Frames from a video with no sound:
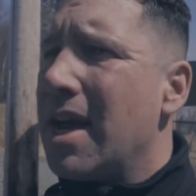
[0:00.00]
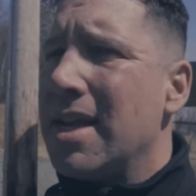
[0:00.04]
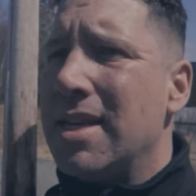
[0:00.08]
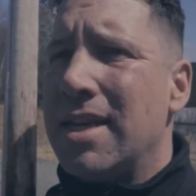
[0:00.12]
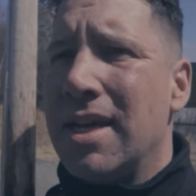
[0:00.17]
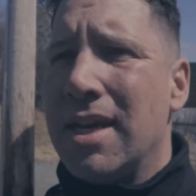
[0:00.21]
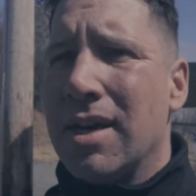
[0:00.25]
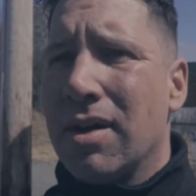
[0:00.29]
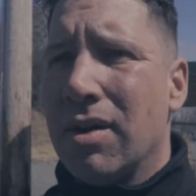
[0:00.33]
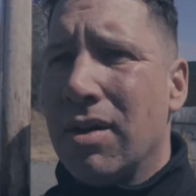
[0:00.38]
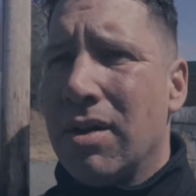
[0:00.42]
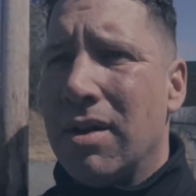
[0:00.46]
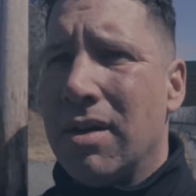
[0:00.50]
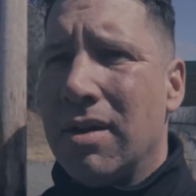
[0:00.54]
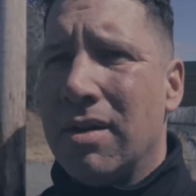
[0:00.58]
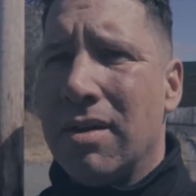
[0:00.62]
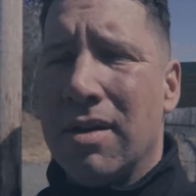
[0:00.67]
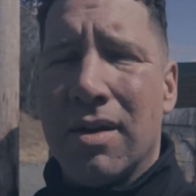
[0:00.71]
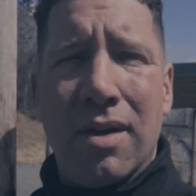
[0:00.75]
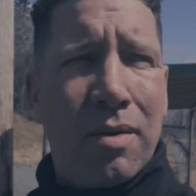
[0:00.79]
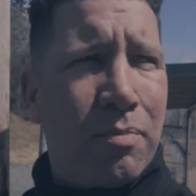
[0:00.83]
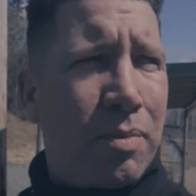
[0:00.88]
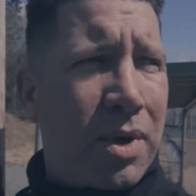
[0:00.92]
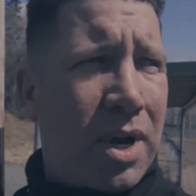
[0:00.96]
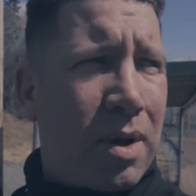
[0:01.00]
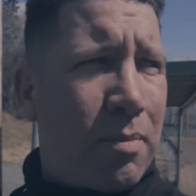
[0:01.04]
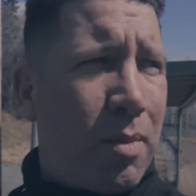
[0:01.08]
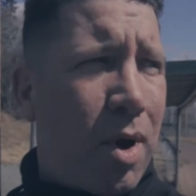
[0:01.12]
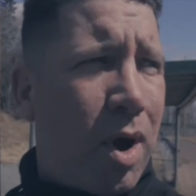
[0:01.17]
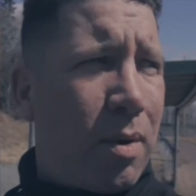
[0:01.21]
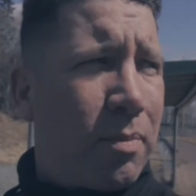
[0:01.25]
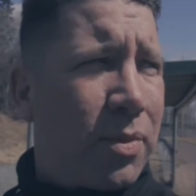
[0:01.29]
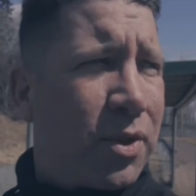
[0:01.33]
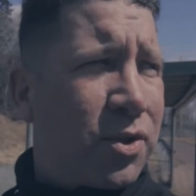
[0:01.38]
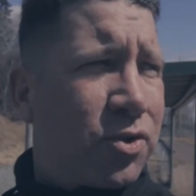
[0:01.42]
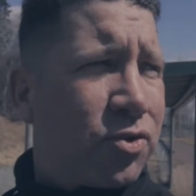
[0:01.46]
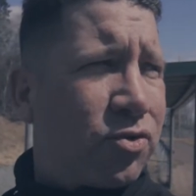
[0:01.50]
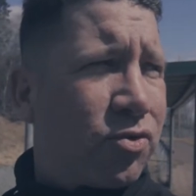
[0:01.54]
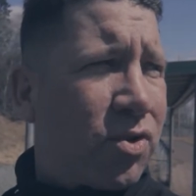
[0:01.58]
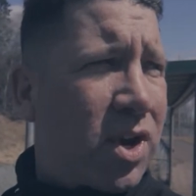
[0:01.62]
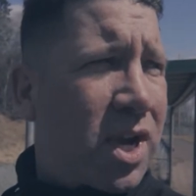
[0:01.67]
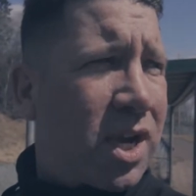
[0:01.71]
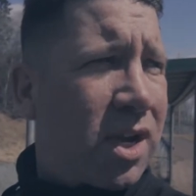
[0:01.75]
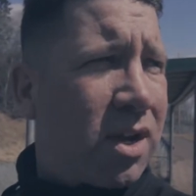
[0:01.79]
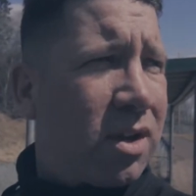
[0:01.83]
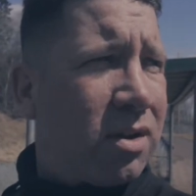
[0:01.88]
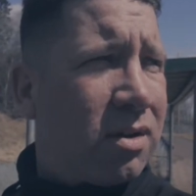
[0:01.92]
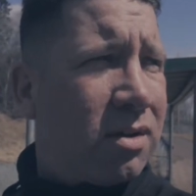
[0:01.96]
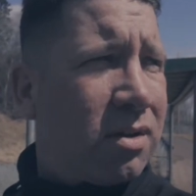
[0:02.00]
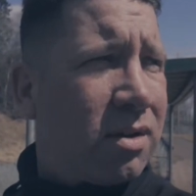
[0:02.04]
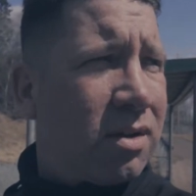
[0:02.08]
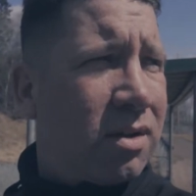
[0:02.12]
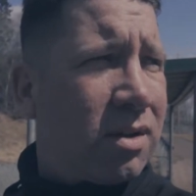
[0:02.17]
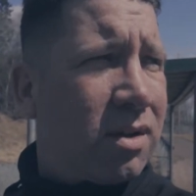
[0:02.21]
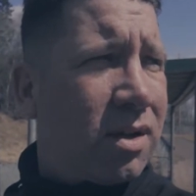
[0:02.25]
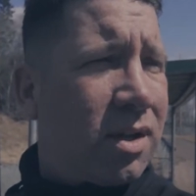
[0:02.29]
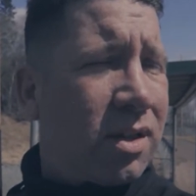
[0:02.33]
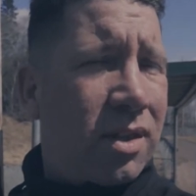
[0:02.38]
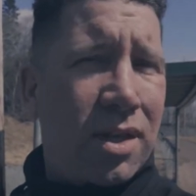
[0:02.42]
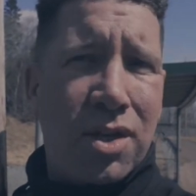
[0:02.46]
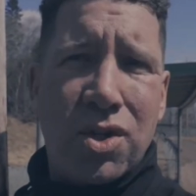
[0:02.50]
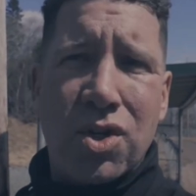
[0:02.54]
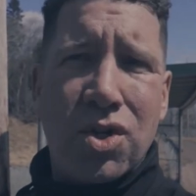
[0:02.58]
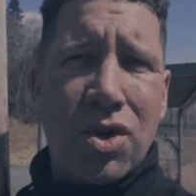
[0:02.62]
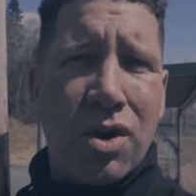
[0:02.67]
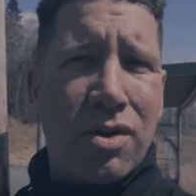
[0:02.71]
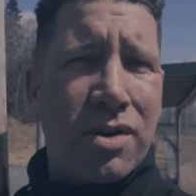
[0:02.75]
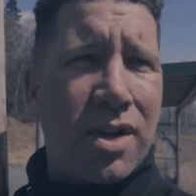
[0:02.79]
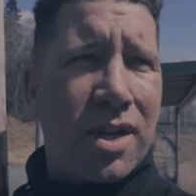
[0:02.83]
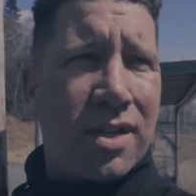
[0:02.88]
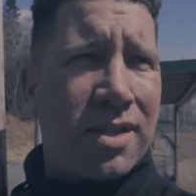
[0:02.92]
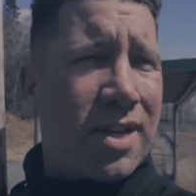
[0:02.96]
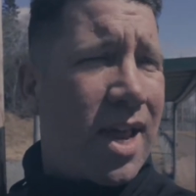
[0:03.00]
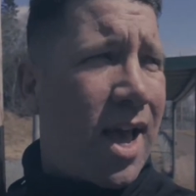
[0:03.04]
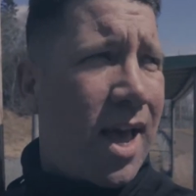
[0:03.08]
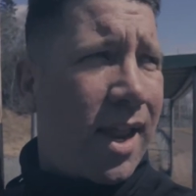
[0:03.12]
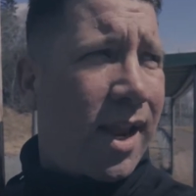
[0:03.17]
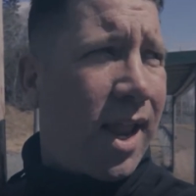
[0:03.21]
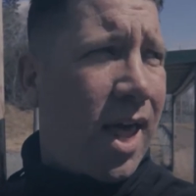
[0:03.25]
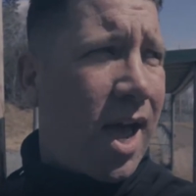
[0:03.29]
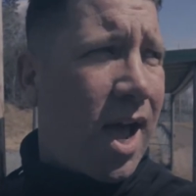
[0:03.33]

ideal, but I'm on the streak. This shirt does not